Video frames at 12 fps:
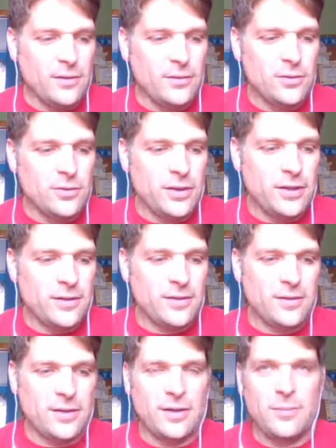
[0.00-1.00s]
good luck.
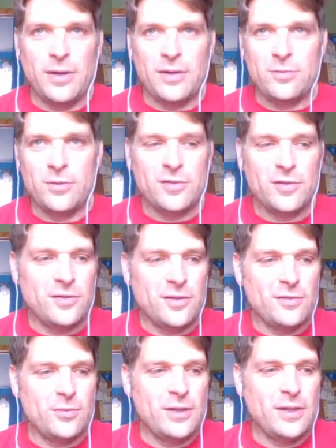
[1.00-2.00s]
Best wishes
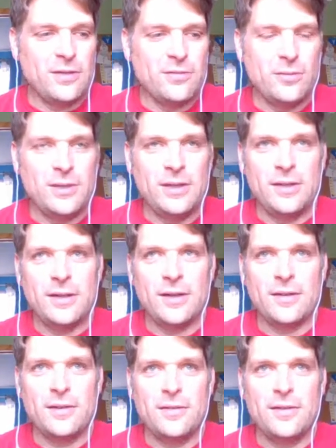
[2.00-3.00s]
this week as we
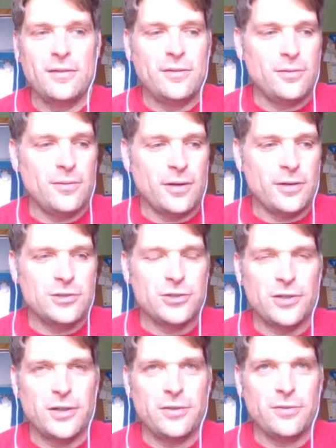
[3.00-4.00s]
continue our
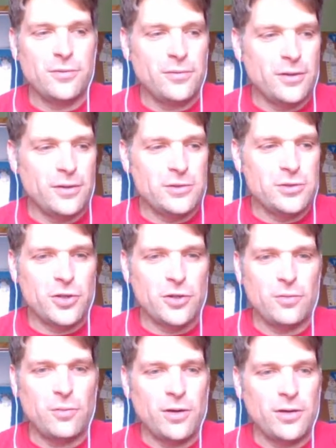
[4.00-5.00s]
journey through the
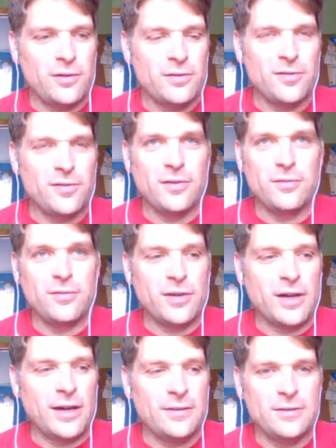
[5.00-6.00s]
uncharted waters of
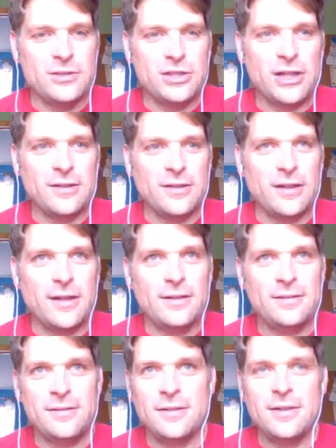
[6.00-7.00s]
college
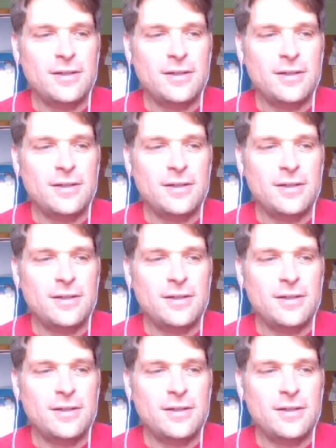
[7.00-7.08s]
online.